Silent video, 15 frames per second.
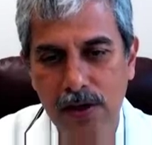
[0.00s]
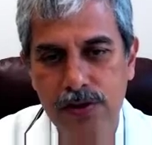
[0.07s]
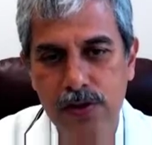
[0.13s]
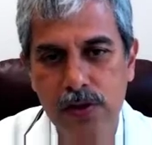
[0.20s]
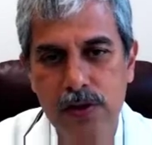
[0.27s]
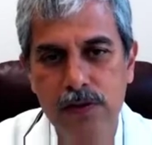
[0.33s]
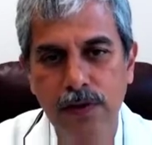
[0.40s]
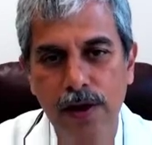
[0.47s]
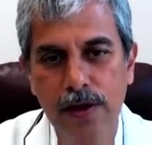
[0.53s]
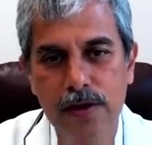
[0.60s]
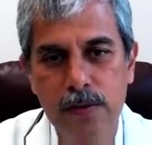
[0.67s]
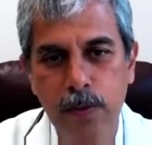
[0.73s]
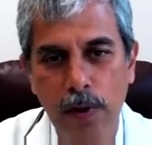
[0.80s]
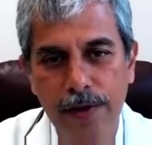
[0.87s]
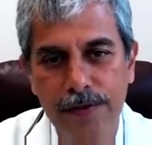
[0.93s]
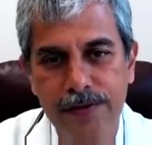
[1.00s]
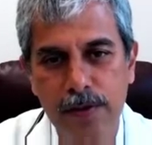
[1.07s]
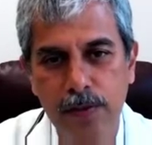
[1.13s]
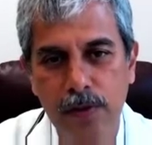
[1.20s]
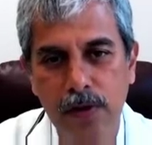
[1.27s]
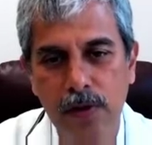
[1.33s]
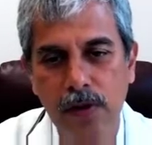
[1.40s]
So as far as
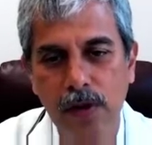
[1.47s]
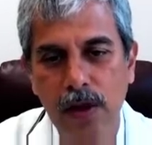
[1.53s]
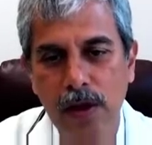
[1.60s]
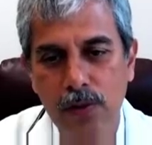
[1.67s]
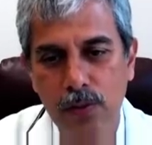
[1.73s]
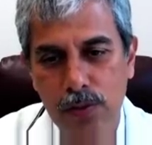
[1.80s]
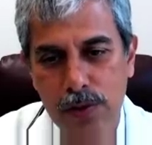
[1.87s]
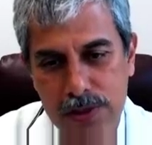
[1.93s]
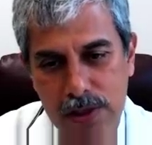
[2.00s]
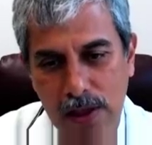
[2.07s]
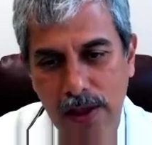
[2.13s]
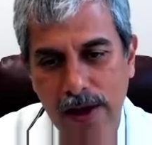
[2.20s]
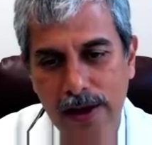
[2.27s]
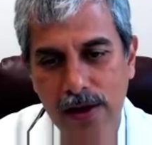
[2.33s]
possible, we still